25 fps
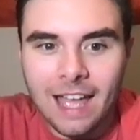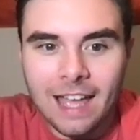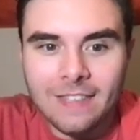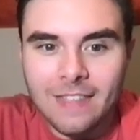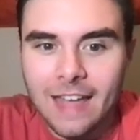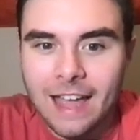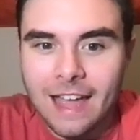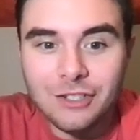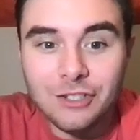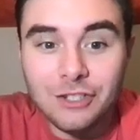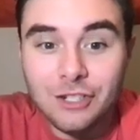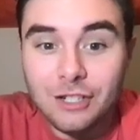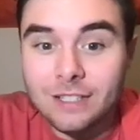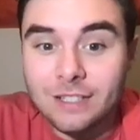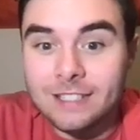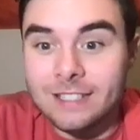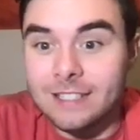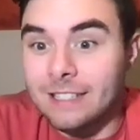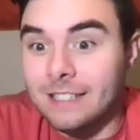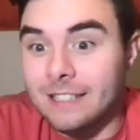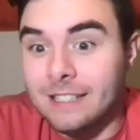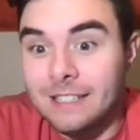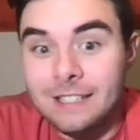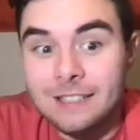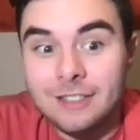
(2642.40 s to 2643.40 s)
that's just
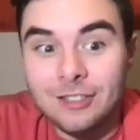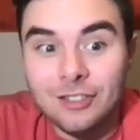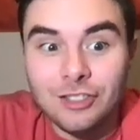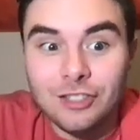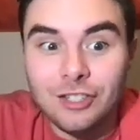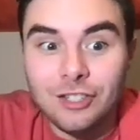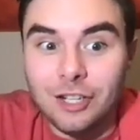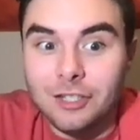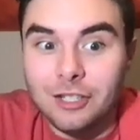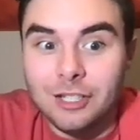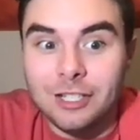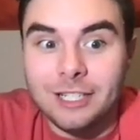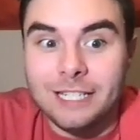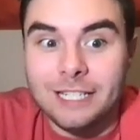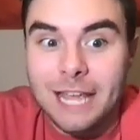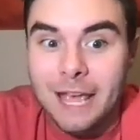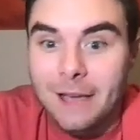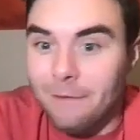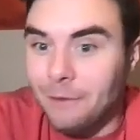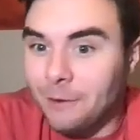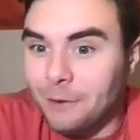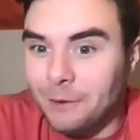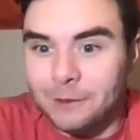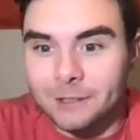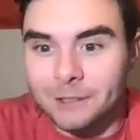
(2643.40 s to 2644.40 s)
such a
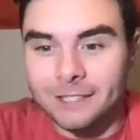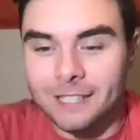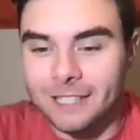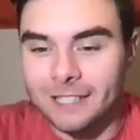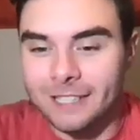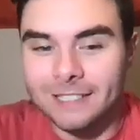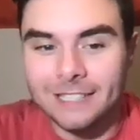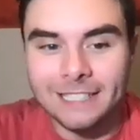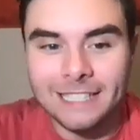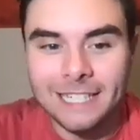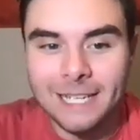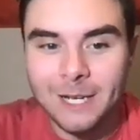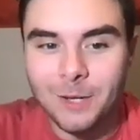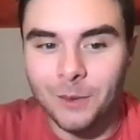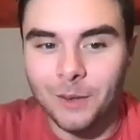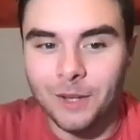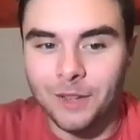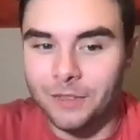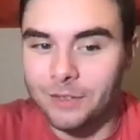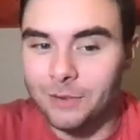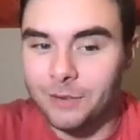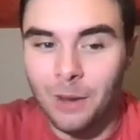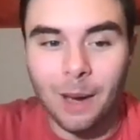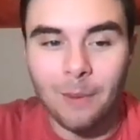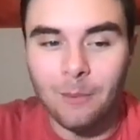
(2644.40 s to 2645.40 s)
difficult thing to deal
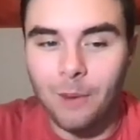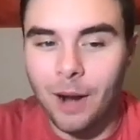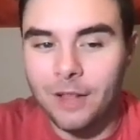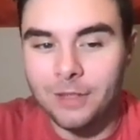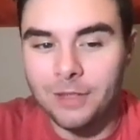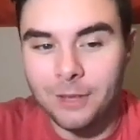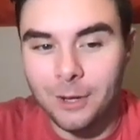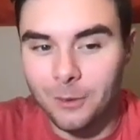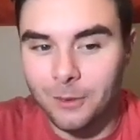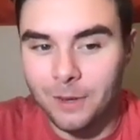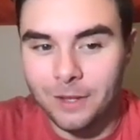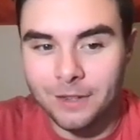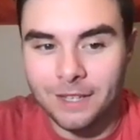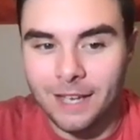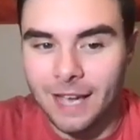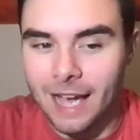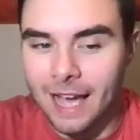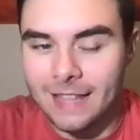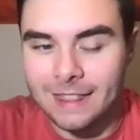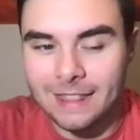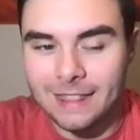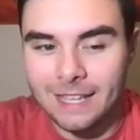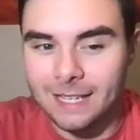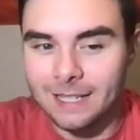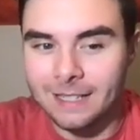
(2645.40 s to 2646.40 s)
with. So I'm right there with you.
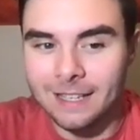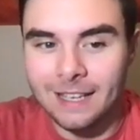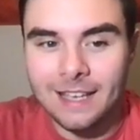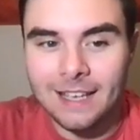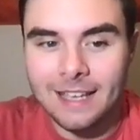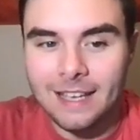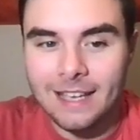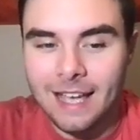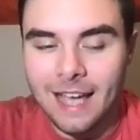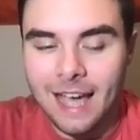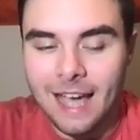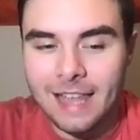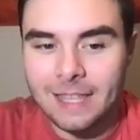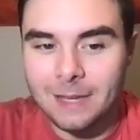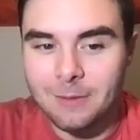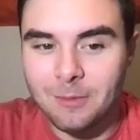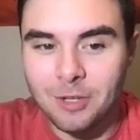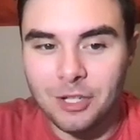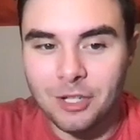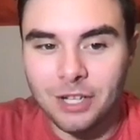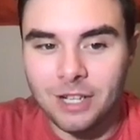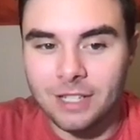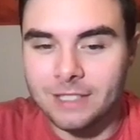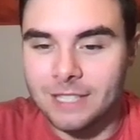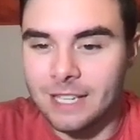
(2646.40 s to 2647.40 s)
I think
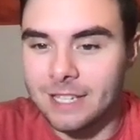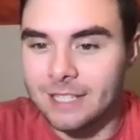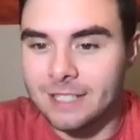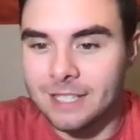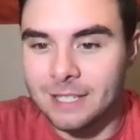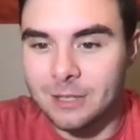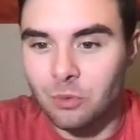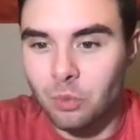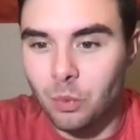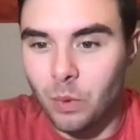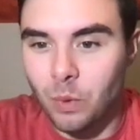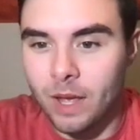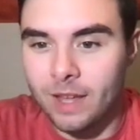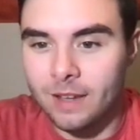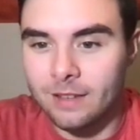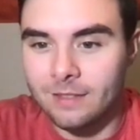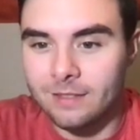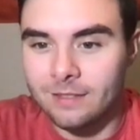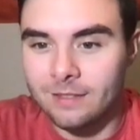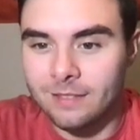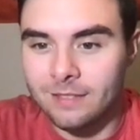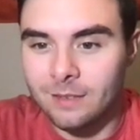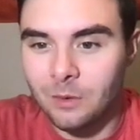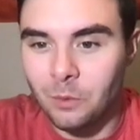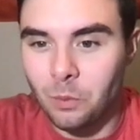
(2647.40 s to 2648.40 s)
Michel takes this
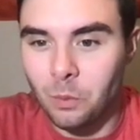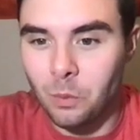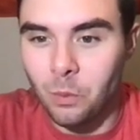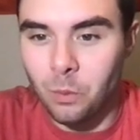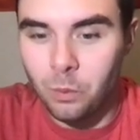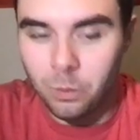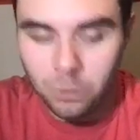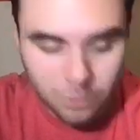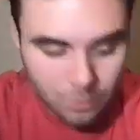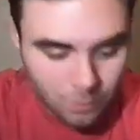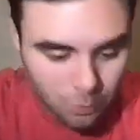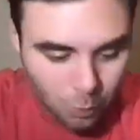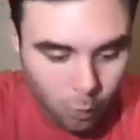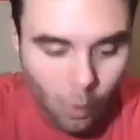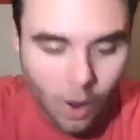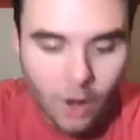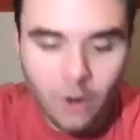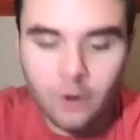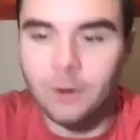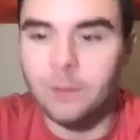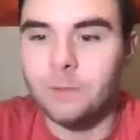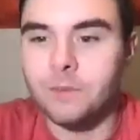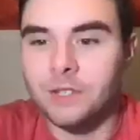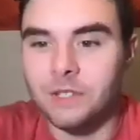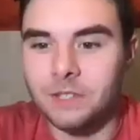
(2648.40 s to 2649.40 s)
win,
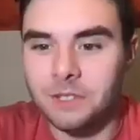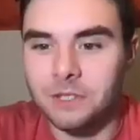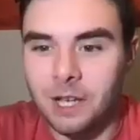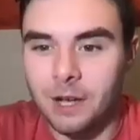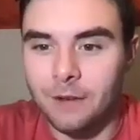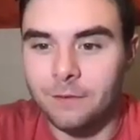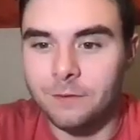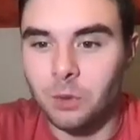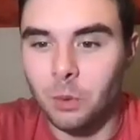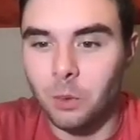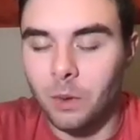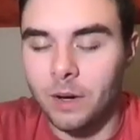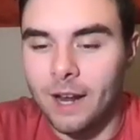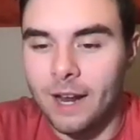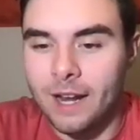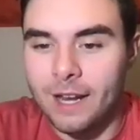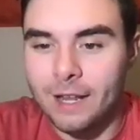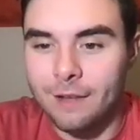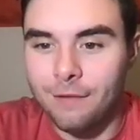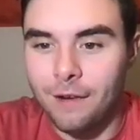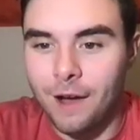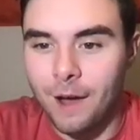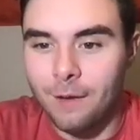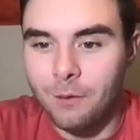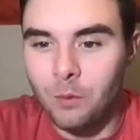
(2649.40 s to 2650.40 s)
welcomes himself to
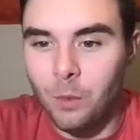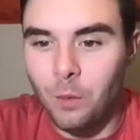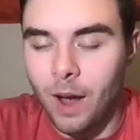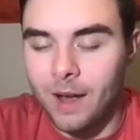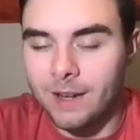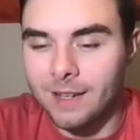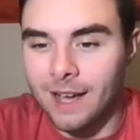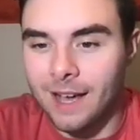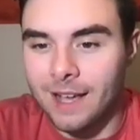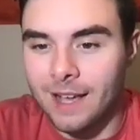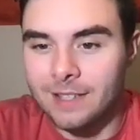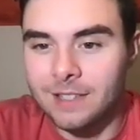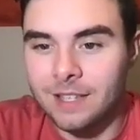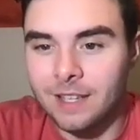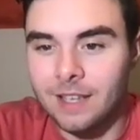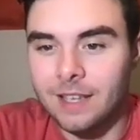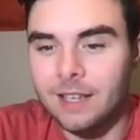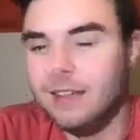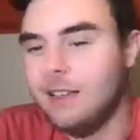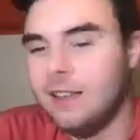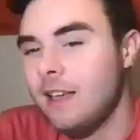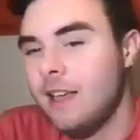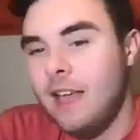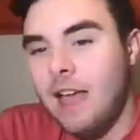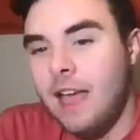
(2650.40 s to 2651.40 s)
185 quite
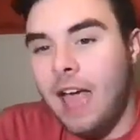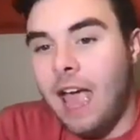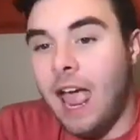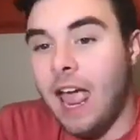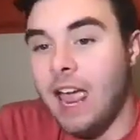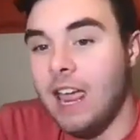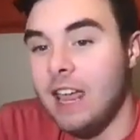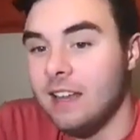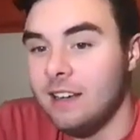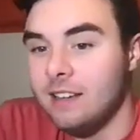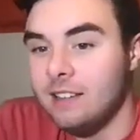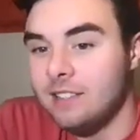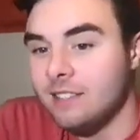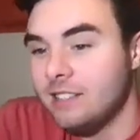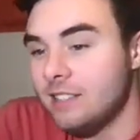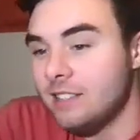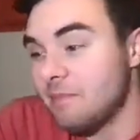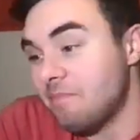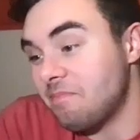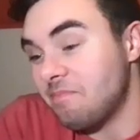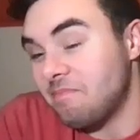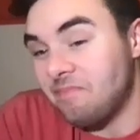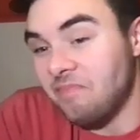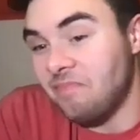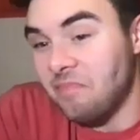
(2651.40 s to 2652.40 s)
nicely, and
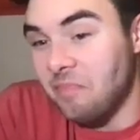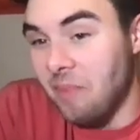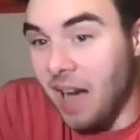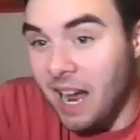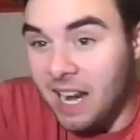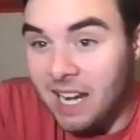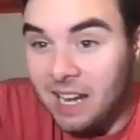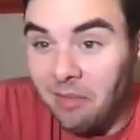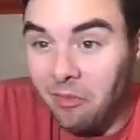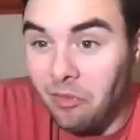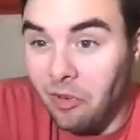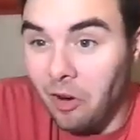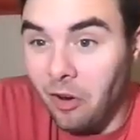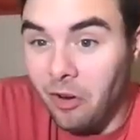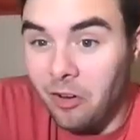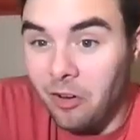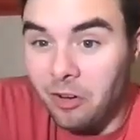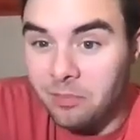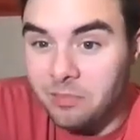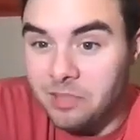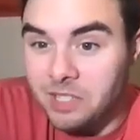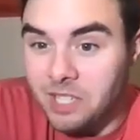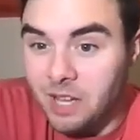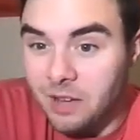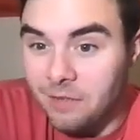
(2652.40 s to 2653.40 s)
might even earn
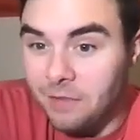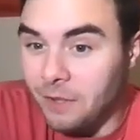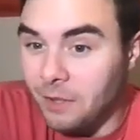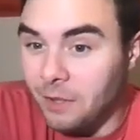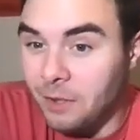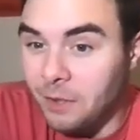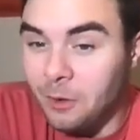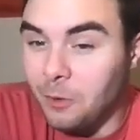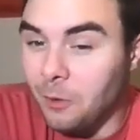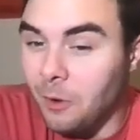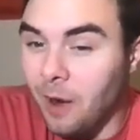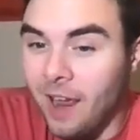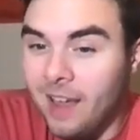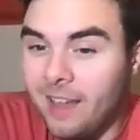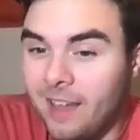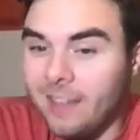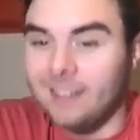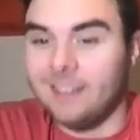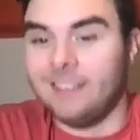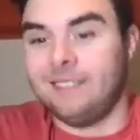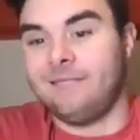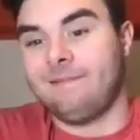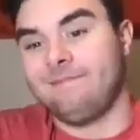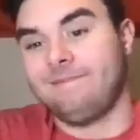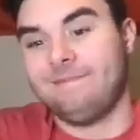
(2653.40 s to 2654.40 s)
himself a little
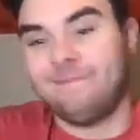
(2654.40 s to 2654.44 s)
ranking.